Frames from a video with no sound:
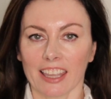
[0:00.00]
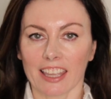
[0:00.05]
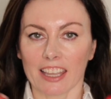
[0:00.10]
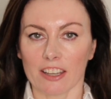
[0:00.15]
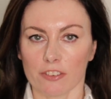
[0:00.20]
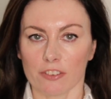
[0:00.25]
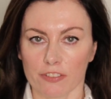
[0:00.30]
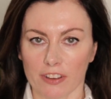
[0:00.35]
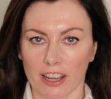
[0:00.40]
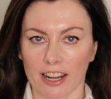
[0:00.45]

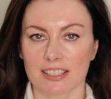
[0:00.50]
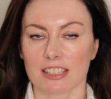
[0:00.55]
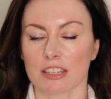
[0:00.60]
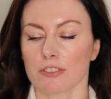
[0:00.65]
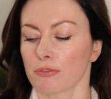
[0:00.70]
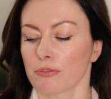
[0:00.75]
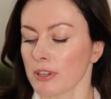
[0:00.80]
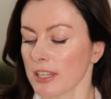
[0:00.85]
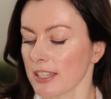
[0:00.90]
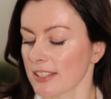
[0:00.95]
In fact,
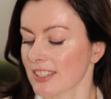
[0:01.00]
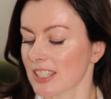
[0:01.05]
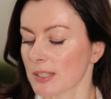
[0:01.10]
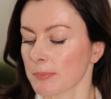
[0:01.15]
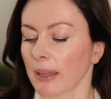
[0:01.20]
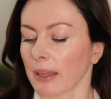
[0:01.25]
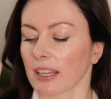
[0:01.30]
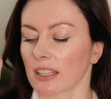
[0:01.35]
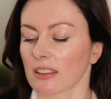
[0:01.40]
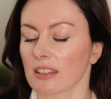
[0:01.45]
if we
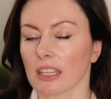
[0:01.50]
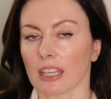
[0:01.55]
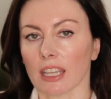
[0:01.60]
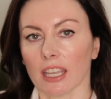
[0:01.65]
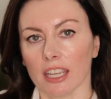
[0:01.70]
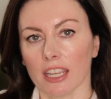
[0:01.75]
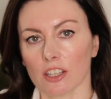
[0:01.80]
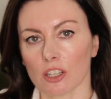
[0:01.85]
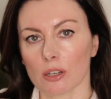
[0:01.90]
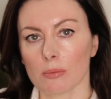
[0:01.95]
inspect the
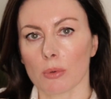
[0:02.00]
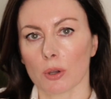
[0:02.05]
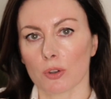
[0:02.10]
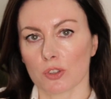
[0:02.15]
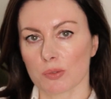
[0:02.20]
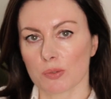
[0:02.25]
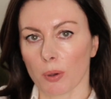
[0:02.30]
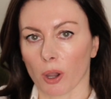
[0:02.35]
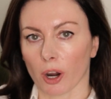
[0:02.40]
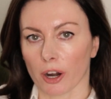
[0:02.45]

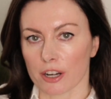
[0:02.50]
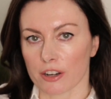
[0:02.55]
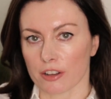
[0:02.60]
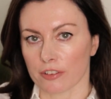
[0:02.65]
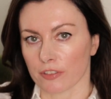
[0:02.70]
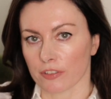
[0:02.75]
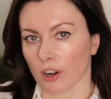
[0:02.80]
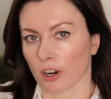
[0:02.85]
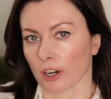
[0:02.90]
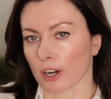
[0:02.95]
innermost part
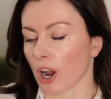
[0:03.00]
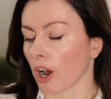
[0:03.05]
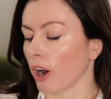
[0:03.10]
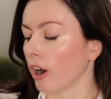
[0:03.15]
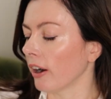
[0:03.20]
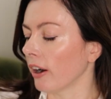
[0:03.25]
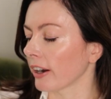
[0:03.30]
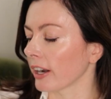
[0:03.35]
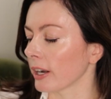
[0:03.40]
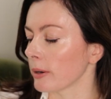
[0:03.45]
of our
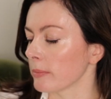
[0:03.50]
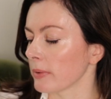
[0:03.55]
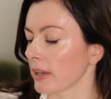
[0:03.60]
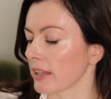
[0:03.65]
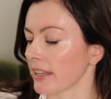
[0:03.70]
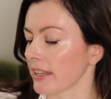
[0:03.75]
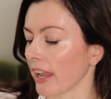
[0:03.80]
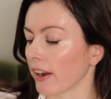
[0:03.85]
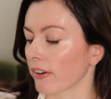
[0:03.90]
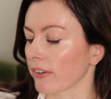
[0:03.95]
arm,
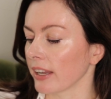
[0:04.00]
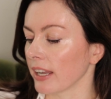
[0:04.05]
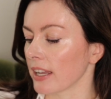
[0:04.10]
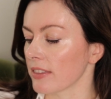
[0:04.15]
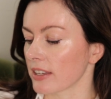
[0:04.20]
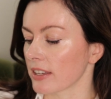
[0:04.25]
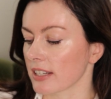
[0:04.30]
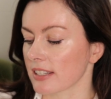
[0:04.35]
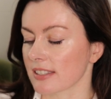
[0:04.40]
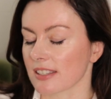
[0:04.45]
an
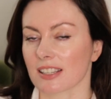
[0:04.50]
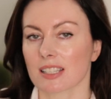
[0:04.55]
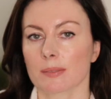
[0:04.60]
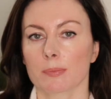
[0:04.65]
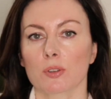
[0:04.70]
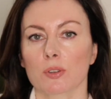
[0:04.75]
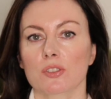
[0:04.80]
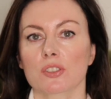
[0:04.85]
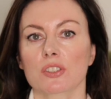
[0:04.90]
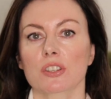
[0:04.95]
area that is
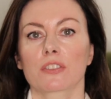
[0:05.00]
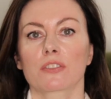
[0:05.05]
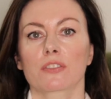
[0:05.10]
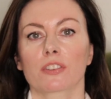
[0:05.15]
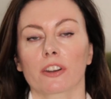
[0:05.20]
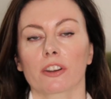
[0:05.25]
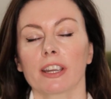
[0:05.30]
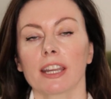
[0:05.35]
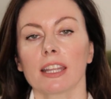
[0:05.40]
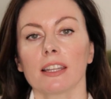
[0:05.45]
exposed to
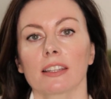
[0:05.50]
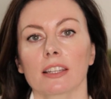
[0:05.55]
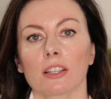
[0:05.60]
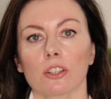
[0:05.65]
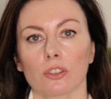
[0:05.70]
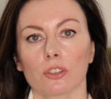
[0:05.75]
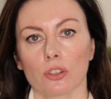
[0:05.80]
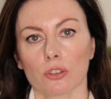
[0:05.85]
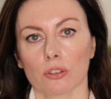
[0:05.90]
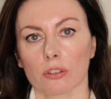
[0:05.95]
very
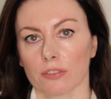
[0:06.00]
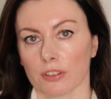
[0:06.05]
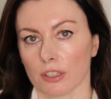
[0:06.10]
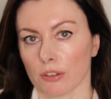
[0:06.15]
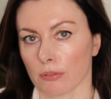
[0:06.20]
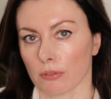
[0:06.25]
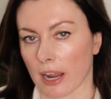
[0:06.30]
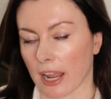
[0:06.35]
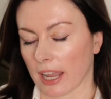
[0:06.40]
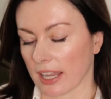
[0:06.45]
little
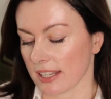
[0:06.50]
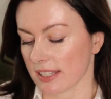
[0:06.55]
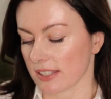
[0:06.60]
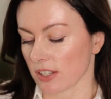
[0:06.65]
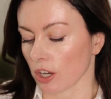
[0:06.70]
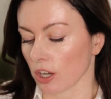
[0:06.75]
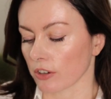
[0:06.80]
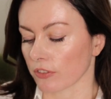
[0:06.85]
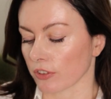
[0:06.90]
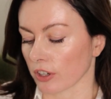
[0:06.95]
UV
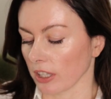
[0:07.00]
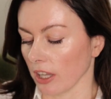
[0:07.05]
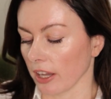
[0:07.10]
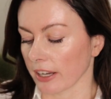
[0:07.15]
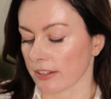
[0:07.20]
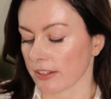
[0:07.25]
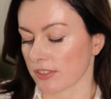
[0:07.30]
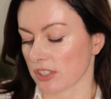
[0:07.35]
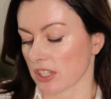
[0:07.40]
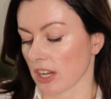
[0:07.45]
rays over a
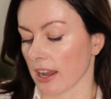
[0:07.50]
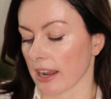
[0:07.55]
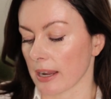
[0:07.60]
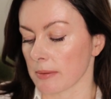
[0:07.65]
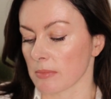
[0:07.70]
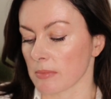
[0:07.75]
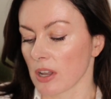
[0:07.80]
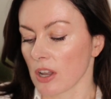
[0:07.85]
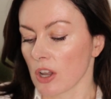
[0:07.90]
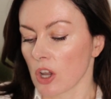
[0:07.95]

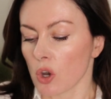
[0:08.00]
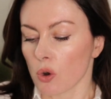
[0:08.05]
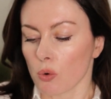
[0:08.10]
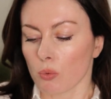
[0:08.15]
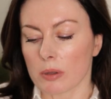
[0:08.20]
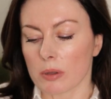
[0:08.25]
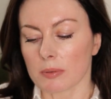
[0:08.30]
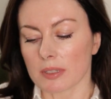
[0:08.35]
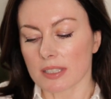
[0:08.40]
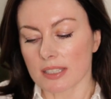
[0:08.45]
lifetime,
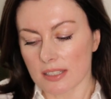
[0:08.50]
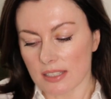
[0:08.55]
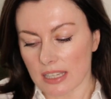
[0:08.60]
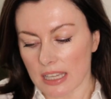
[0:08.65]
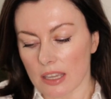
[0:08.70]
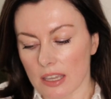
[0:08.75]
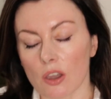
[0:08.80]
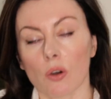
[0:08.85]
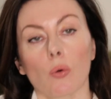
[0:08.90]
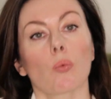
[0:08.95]
we will
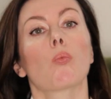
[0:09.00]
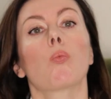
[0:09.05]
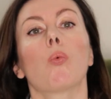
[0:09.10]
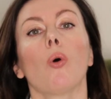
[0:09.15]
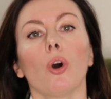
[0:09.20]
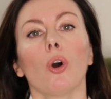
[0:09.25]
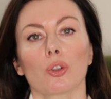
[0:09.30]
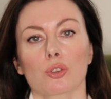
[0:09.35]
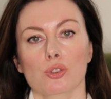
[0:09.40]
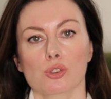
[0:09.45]
see
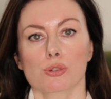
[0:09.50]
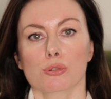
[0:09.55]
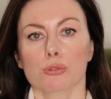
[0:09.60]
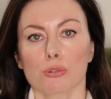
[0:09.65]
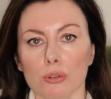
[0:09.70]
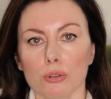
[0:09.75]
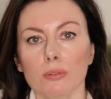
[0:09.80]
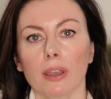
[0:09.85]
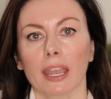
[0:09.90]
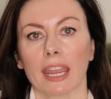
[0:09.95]
what
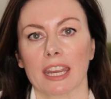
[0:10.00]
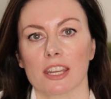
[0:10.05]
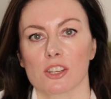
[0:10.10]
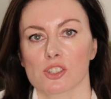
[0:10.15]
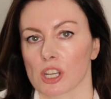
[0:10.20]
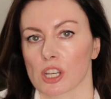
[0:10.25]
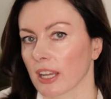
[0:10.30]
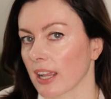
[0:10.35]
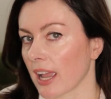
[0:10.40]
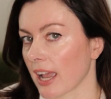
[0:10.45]
true
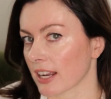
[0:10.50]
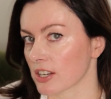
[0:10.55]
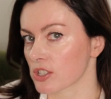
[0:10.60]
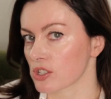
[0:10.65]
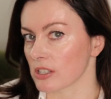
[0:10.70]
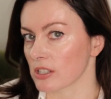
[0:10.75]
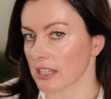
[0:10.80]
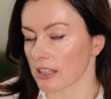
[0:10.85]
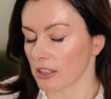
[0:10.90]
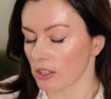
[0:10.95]
aging
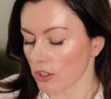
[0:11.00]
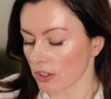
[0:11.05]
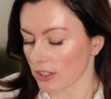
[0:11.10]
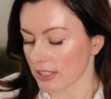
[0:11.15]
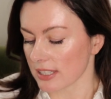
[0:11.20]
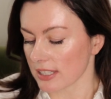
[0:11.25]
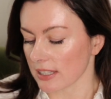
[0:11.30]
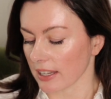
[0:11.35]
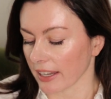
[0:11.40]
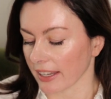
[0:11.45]
actually
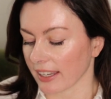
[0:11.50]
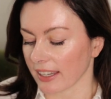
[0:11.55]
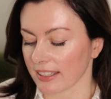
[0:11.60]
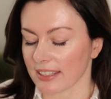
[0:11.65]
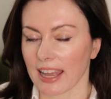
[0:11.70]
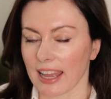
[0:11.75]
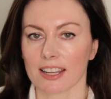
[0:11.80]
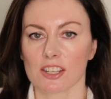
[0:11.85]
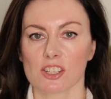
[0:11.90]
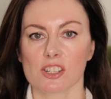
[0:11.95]
looks like.
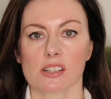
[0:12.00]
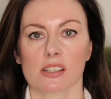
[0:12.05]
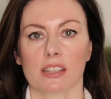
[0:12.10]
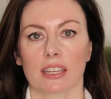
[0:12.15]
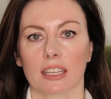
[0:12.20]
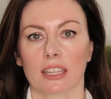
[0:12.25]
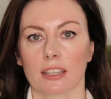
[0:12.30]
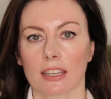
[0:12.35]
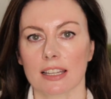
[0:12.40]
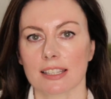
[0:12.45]
And
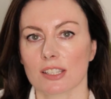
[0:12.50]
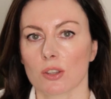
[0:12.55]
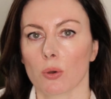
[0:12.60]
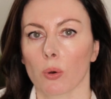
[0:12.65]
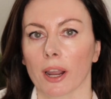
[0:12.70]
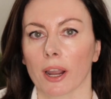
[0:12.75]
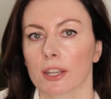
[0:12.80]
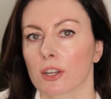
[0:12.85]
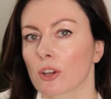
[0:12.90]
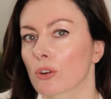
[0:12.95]
actually, it's
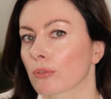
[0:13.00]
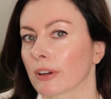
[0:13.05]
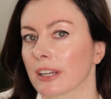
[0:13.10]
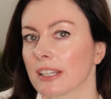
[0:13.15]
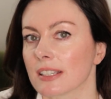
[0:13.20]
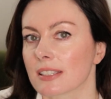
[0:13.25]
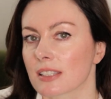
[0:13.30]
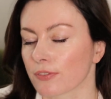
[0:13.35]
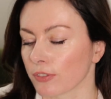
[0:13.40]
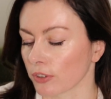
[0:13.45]
quite a
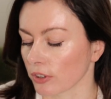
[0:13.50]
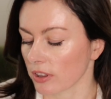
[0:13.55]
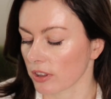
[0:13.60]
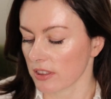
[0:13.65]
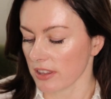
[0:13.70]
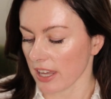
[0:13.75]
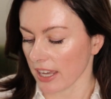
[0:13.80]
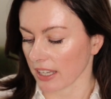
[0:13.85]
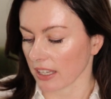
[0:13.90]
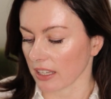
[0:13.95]
graceful
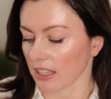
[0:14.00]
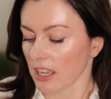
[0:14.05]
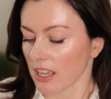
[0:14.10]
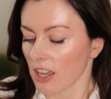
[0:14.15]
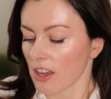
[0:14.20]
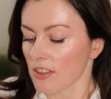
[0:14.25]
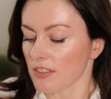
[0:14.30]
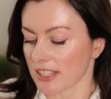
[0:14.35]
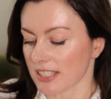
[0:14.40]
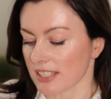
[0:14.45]
thing.
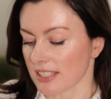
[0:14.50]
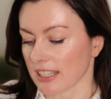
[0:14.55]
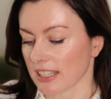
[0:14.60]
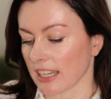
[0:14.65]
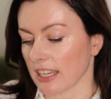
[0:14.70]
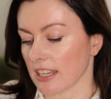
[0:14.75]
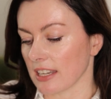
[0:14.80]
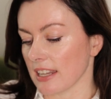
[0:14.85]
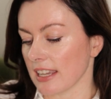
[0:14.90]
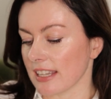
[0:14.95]
The
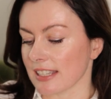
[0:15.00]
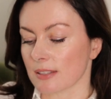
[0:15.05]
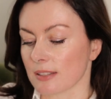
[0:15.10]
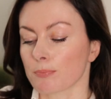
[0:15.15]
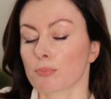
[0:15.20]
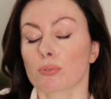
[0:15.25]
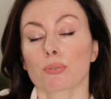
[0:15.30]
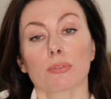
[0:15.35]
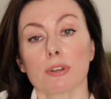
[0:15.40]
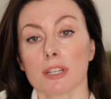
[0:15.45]
skin is
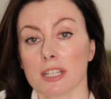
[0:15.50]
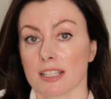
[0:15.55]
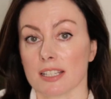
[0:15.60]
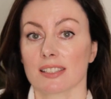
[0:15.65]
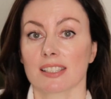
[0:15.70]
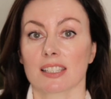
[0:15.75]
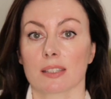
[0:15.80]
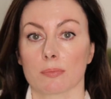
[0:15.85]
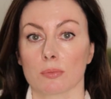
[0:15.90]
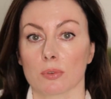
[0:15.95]
pretty
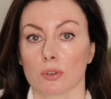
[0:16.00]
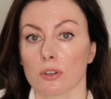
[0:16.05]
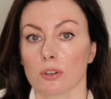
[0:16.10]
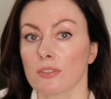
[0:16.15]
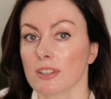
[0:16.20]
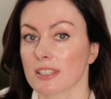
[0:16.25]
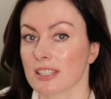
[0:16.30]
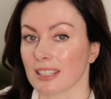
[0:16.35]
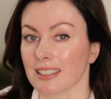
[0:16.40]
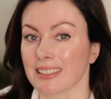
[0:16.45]

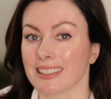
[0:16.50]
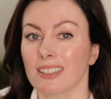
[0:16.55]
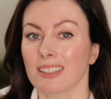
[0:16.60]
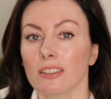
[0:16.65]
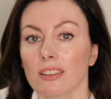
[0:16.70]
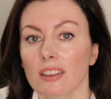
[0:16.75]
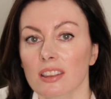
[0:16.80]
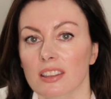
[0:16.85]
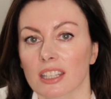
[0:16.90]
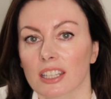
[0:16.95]
smooth, it's a
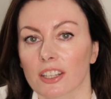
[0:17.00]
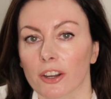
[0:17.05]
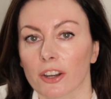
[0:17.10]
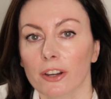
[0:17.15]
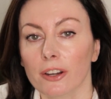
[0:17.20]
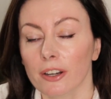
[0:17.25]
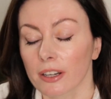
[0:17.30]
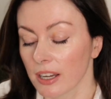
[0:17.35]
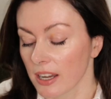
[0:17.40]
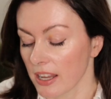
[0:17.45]
little
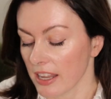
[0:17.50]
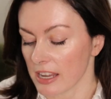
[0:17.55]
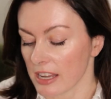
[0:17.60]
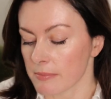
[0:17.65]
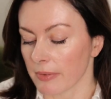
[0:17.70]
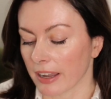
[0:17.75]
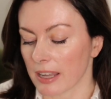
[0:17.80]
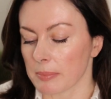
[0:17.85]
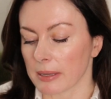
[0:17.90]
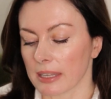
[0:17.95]
thinner,
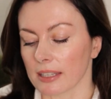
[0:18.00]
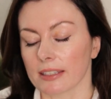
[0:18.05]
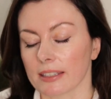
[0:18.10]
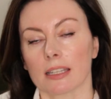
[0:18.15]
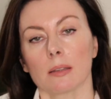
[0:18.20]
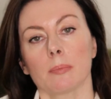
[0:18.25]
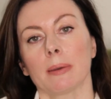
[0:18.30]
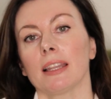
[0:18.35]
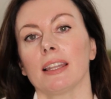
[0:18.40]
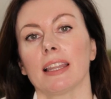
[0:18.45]
it might be a
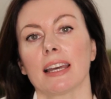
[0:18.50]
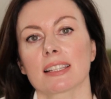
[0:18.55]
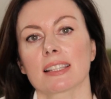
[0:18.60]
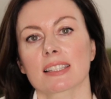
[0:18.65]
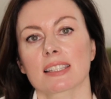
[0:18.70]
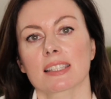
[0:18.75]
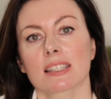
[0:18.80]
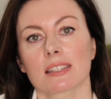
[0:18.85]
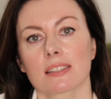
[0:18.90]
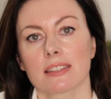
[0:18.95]
little bit
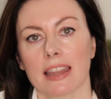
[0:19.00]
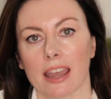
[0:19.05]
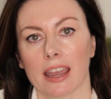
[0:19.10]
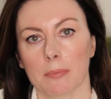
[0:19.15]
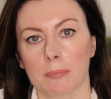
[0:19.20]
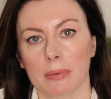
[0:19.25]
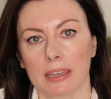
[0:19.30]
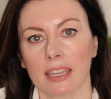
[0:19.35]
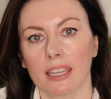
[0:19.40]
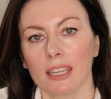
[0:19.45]
less
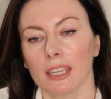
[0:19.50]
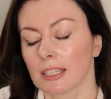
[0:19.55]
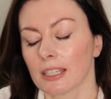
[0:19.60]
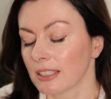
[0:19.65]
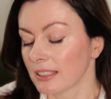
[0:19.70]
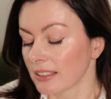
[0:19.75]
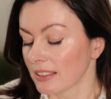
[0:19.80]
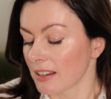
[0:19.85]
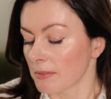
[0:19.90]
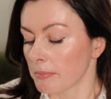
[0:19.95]
snappy,
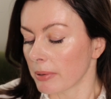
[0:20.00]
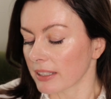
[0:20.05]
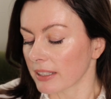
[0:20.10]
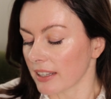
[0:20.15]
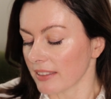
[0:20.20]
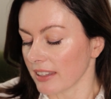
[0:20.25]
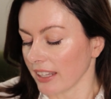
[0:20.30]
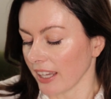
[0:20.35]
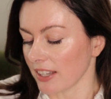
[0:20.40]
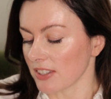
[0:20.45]
but
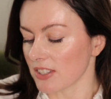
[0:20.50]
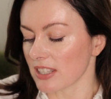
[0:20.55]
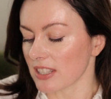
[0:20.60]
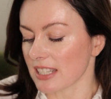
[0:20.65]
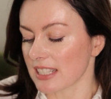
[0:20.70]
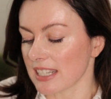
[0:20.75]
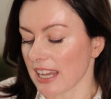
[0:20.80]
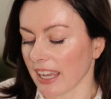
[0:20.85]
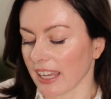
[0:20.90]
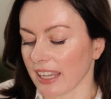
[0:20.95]
at the end of
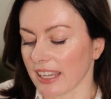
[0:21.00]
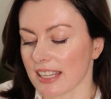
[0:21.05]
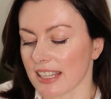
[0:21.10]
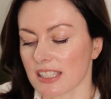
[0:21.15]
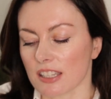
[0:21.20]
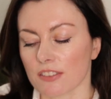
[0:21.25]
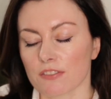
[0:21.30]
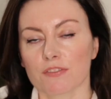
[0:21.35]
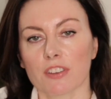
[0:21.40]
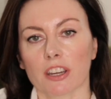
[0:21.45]
the day,
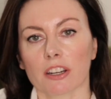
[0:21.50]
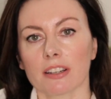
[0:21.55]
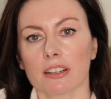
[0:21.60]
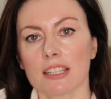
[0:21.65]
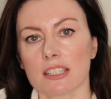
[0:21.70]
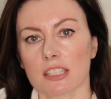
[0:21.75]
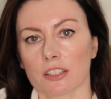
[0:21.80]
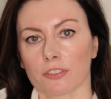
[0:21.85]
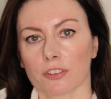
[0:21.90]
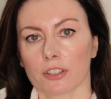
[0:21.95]
it's a
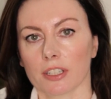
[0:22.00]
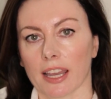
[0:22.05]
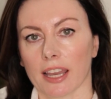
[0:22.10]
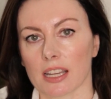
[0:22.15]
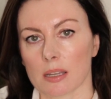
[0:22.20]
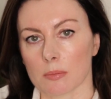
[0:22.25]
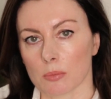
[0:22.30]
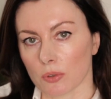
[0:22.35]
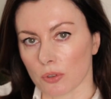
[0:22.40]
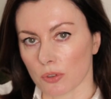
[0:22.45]
very different
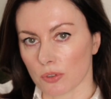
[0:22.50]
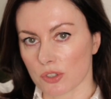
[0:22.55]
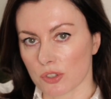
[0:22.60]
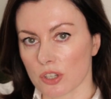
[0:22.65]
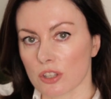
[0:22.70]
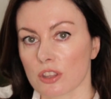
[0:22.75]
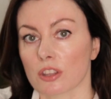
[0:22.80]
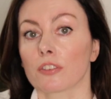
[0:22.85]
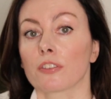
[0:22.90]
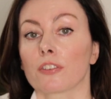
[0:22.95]
animal
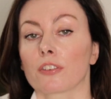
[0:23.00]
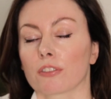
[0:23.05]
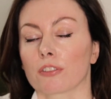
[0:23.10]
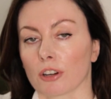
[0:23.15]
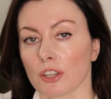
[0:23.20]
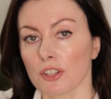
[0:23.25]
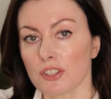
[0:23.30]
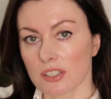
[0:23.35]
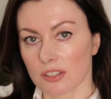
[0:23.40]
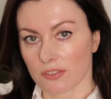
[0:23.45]
to the
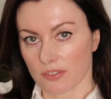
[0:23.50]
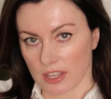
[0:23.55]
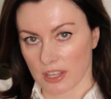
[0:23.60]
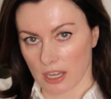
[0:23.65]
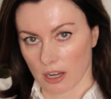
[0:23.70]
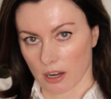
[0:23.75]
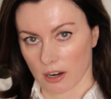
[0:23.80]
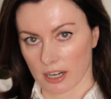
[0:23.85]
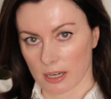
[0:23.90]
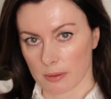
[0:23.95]
front of
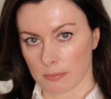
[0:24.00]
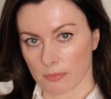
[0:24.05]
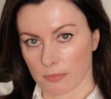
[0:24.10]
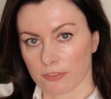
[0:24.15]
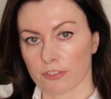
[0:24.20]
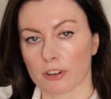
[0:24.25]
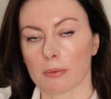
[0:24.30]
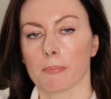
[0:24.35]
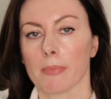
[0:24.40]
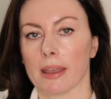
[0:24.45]
the arm
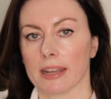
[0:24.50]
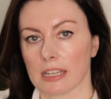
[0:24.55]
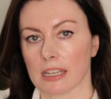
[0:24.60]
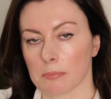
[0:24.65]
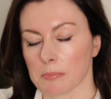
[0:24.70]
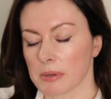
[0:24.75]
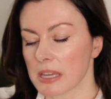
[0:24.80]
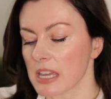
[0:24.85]
for many